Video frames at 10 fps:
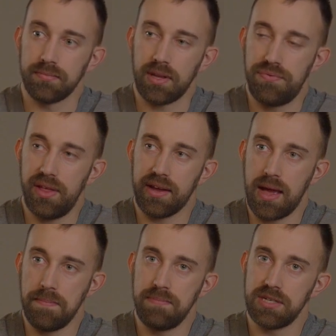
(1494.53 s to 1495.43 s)
I feel like
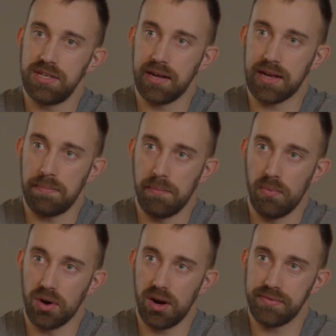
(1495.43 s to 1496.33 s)
I'm missing a couple
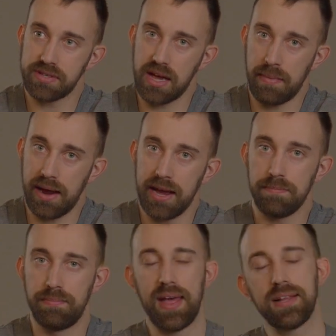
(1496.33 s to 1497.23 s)
more off the top of my head.
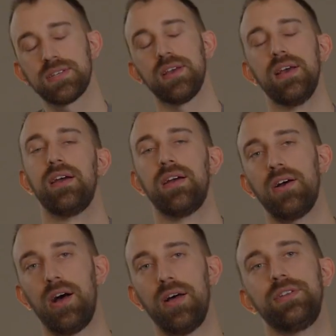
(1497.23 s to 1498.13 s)
But that's
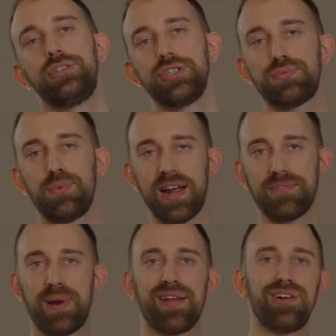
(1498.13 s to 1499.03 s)
just what
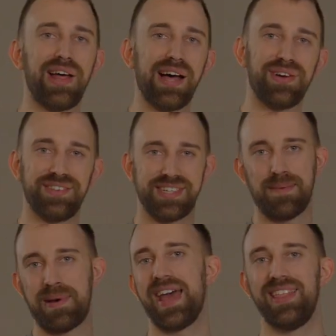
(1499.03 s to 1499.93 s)
I've rattled off on the top
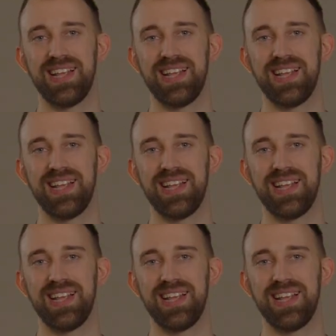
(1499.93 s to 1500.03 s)
of my head.